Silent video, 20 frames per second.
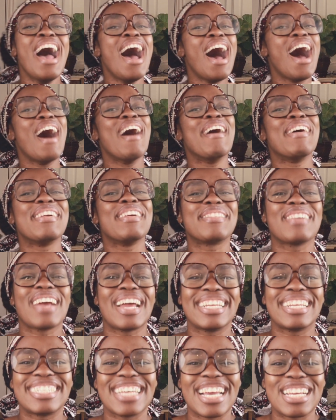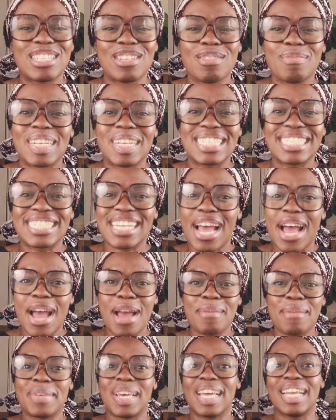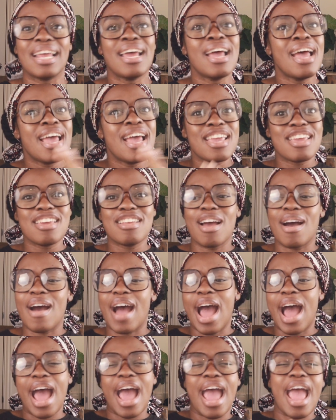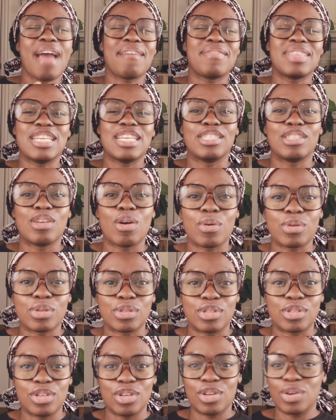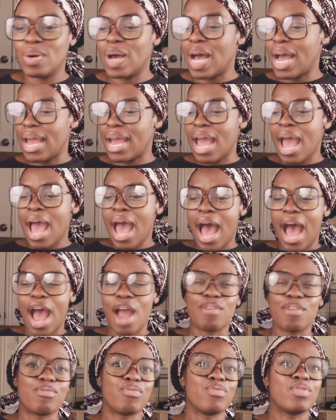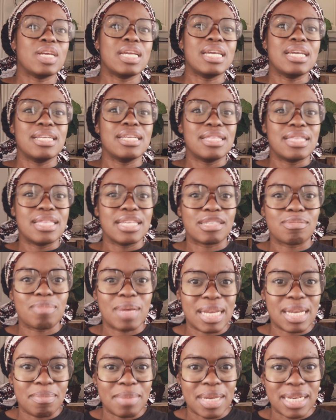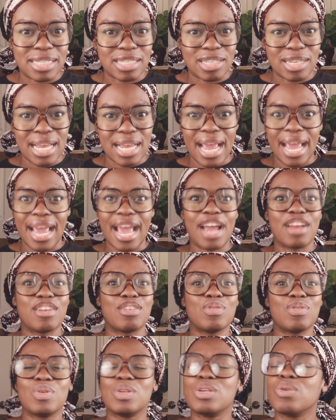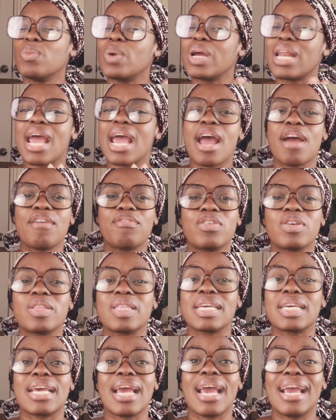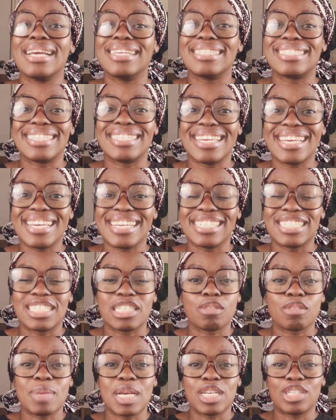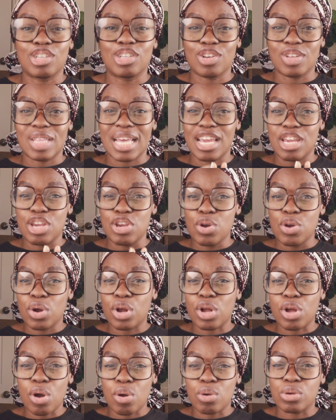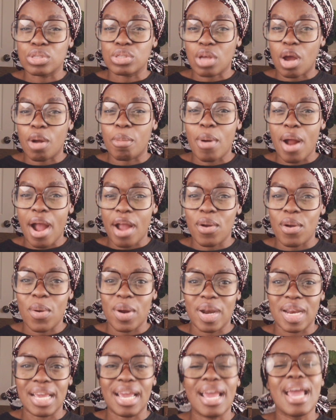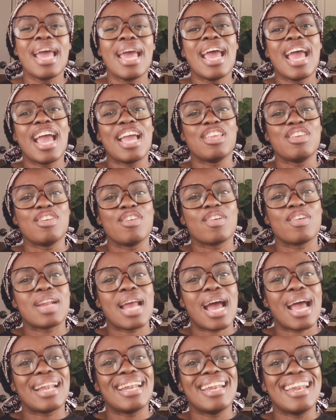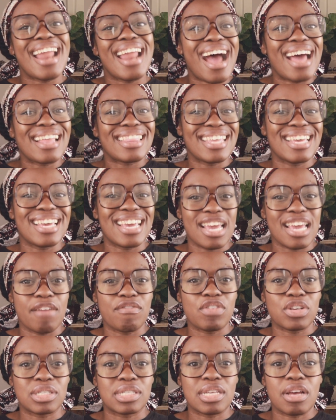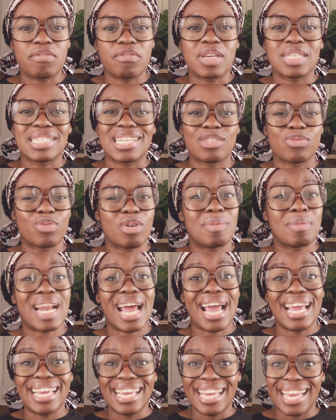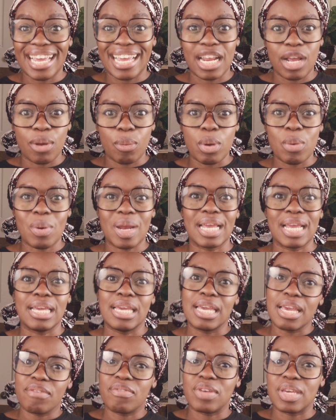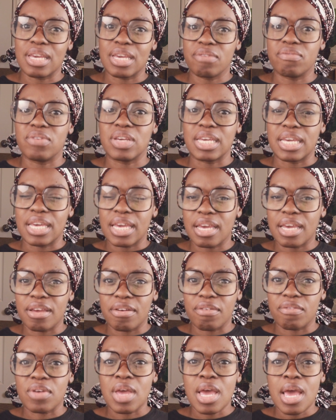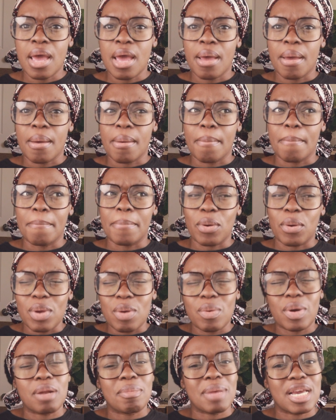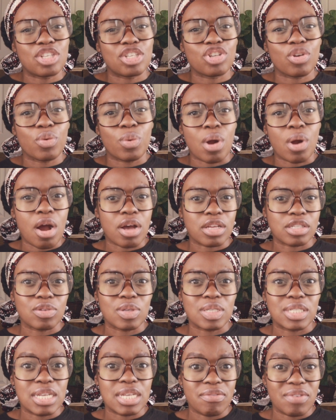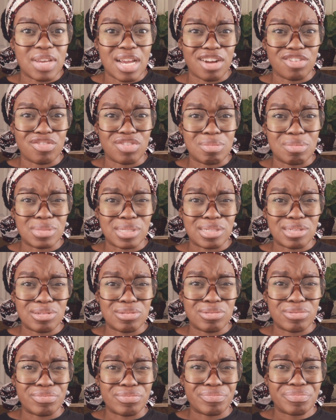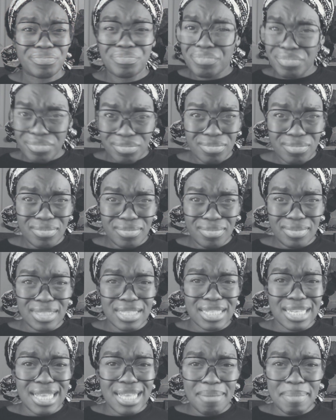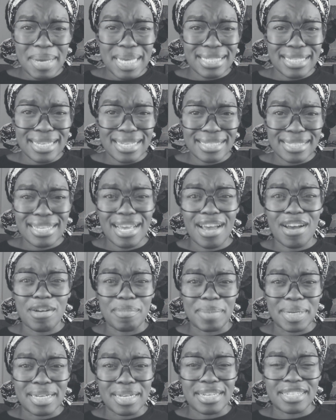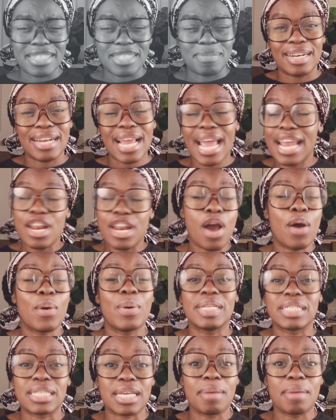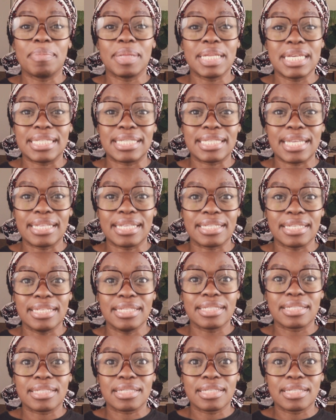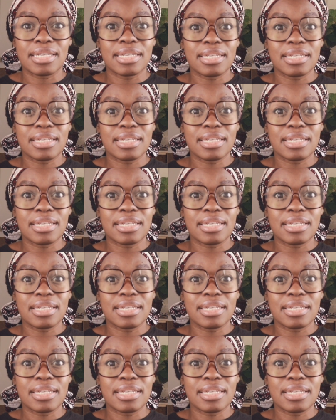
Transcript: Oh, you're trying to take too much time and, you know, I have these goals to do. I read this many minutes a day. I do whatever the case is, just make sure that your goals are priority and you're not thinking of yourself. Because as women, I get it. We want to give and give and give, but we want to make sure we're also achieving our dreams too. Does that make sense? I hope it does. And no is a complete sentence.